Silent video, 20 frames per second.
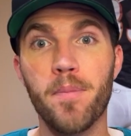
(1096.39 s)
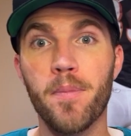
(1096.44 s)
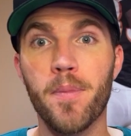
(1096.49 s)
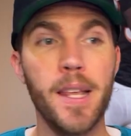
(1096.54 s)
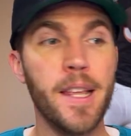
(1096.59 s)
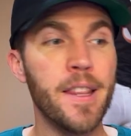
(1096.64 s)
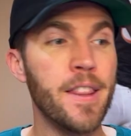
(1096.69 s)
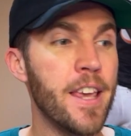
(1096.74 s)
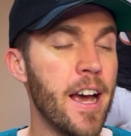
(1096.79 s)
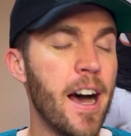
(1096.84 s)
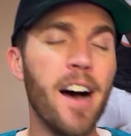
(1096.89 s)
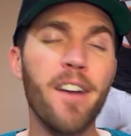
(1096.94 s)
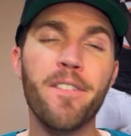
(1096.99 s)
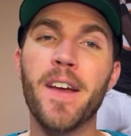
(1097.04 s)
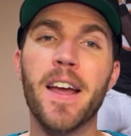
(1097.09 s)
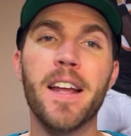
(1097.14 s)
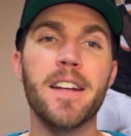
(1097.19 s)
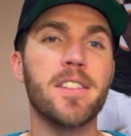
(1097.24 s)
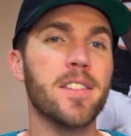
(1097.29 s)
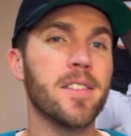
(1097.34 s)
the
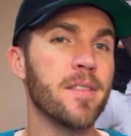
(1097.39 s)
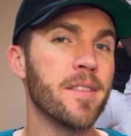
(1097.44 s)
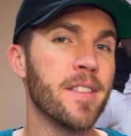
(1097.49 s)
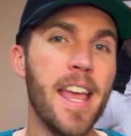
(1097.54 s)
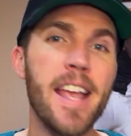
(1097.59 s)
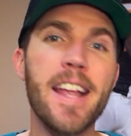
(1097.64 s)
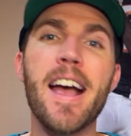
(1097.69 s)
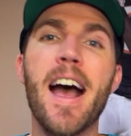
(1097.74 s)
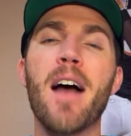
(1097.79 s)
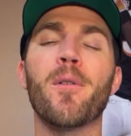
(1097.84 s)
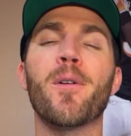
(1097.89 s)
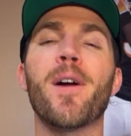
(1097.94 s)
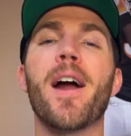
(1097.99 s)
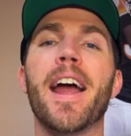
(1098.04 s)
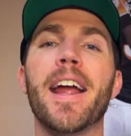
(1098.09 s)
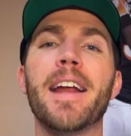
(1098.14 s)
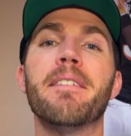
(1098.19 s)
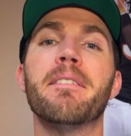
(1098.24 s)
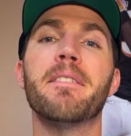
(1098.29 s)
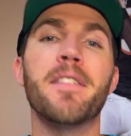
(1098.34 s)
offense, they got
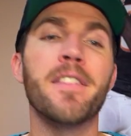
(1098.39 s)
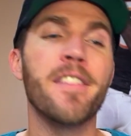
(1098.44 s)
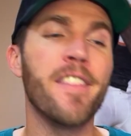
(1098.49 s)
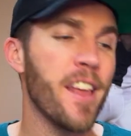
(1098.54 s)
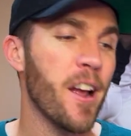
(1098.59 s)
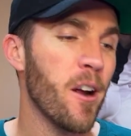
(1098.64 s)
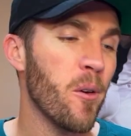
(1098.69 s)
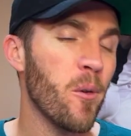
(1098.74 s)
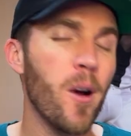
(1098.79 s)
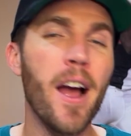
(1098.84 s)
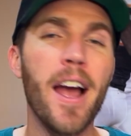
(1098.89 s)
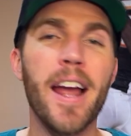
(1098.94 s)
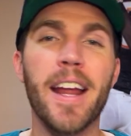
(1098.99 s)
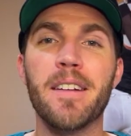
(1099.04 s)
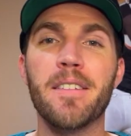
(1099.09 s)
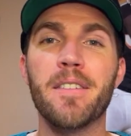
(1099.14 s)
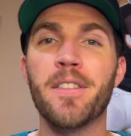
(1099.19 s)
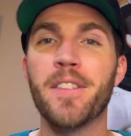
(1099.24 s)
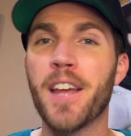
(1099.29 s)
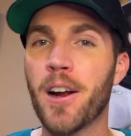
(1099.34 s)
right. They're
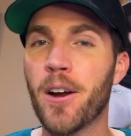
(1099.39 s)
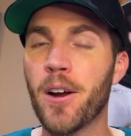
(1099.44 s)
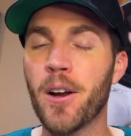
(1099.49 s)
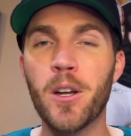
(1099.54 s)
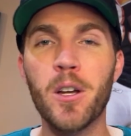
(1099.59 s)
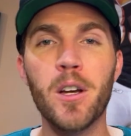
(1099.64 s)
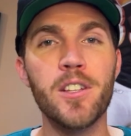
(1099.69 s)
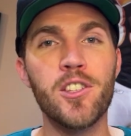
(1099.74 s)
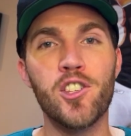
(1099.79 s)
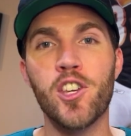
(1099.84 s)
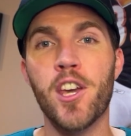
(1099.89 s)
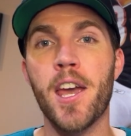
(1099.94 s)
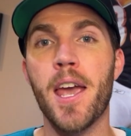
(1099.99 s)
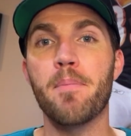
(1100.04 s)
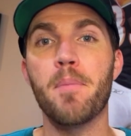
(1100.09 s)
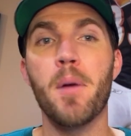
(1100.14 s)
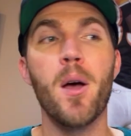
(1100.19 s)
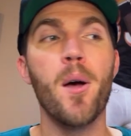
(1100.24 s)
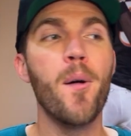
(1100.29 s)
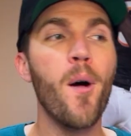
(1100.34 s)
right. They're in good
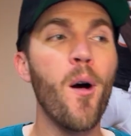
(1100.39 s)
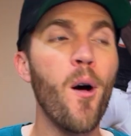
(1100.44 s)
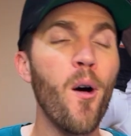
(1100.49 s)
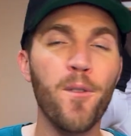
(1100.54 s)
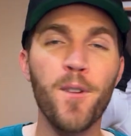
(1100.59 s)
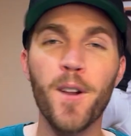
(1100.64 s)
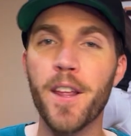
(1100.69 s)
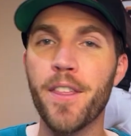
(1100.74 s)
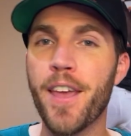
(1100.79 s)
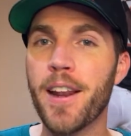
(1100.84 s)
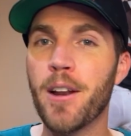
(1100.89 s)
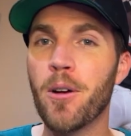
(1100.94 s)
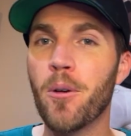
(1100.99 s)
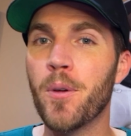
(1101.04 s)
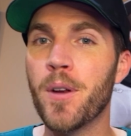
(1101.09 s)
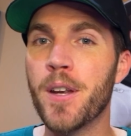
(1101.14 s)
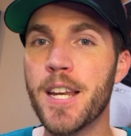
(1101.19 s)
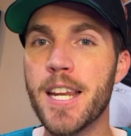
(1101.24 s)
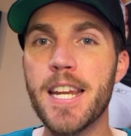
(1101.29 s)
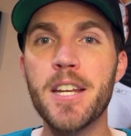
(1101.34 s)
shape. Hopefully they
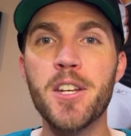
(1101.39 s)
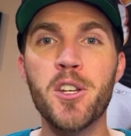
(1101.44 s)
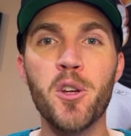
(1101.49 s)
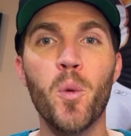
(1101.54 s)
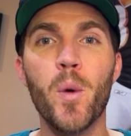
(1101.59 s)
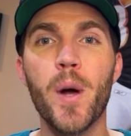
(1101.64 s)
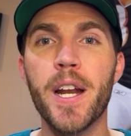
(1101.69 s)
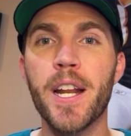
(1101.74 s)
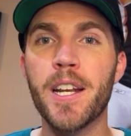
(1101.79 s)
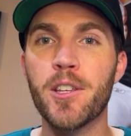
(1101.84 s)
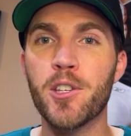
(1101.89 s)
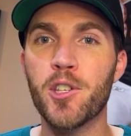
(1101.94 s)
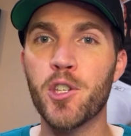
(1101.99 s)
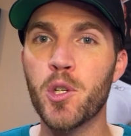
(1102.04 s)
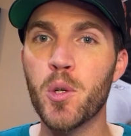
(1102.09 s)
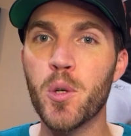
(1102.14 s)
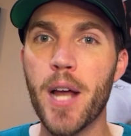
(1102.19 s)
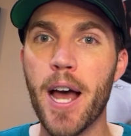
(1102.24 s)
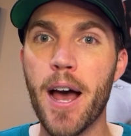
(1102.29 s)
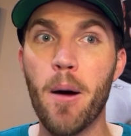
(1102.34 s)
don't need to win in the
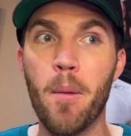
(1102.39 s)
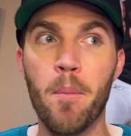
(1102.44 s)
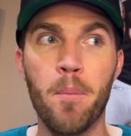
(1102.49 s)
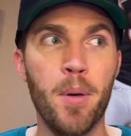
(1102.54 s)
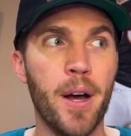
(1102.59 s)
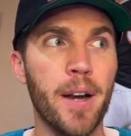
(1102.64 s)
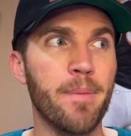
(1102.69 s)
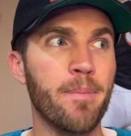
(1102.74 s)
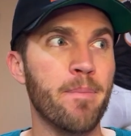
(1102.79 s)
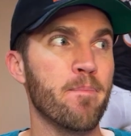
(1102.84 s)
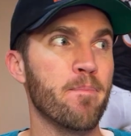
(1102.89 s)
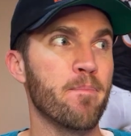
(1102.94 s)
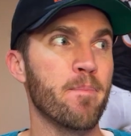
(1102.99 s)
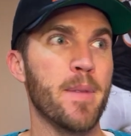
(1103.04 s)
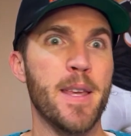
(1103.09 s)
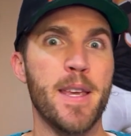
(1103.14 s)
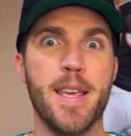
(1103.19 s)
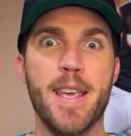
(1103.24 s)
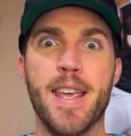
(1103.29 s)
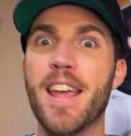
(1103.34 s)
shootout, but
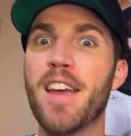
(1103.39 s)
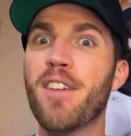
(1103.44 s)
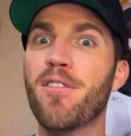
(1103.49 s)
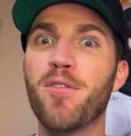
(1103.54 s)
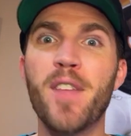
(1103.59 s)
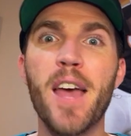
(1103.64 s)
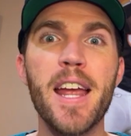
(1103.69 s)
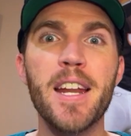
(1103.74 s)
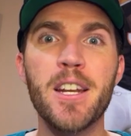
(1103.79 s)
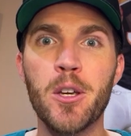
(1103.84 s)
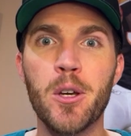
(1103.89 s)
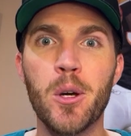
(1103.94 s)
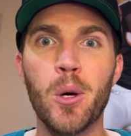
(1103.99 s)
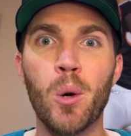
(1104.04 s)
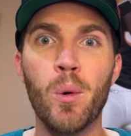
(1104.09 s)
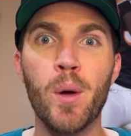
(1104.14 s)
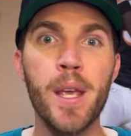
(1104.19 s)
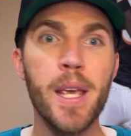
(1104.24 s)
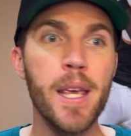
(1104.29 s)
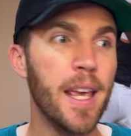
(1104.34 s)
if they
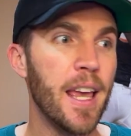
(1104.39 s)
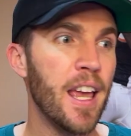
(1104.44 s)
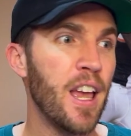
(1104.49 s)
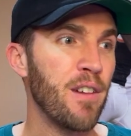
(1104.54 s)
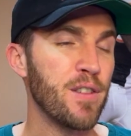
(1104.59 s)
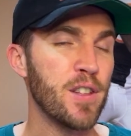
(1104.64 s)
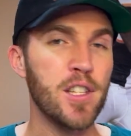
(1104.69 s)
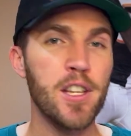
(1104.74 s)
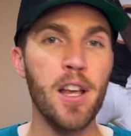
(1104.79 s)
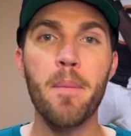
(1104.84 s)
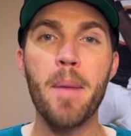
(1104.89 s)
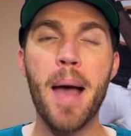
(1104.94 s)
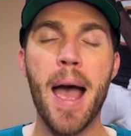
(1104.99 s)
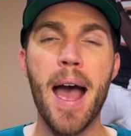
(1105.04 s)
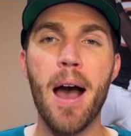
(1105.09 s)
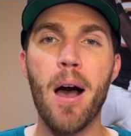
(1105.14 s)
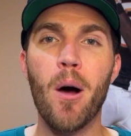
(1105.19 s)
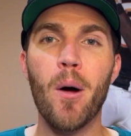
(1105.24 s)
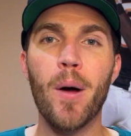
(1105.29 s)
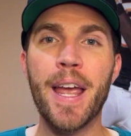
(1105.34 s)
do, if
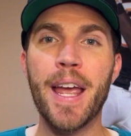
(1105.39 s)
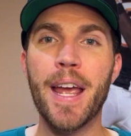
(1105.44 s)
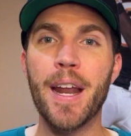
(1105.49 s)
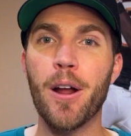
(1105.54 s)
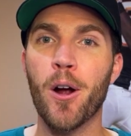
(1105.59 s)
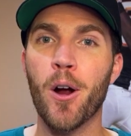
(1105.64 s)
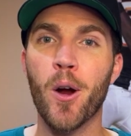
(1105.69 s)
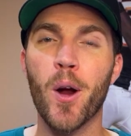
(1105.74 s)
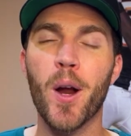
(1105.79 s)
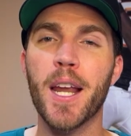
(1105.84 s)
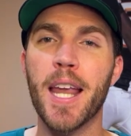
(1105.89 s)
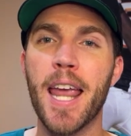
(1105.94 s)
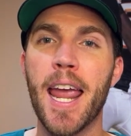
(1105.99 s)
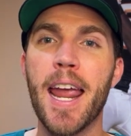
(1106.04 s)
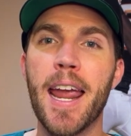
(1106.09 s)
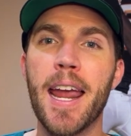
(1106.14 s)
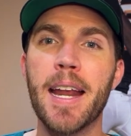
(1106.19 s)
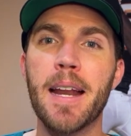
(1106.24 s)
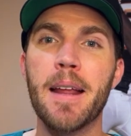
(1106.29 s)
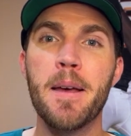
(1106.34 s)
somehow an
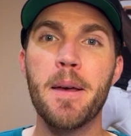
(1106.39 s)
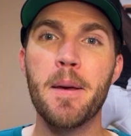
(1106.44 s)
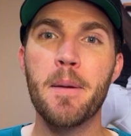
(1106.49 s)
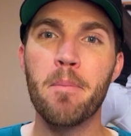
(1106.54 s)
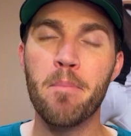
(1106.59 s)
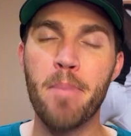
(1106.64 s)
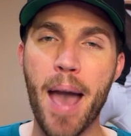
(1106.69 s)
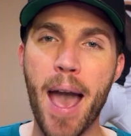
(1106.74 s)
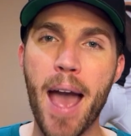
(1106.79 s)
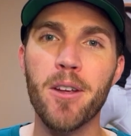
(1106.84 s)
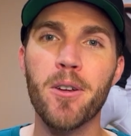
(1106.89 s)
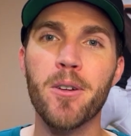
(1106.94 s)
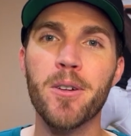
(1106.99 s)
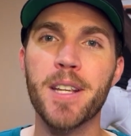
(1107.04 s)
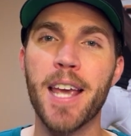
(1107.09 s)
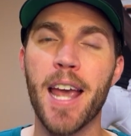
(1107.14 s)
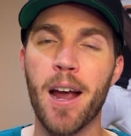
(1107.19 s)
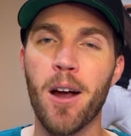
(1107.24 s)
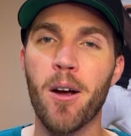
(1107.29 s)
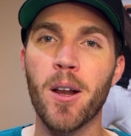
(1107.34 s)
hurricane
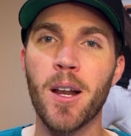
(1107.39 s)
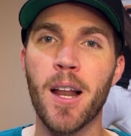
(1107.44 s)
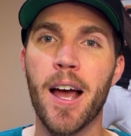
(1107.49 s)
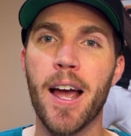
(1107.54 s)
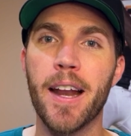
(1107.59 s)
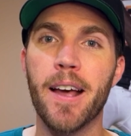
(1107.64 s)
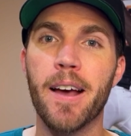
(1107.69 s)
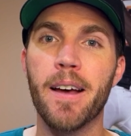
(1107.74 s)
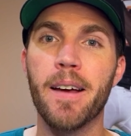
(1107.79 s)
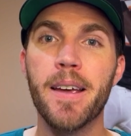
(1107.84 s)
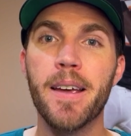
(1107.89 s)
battered Carolina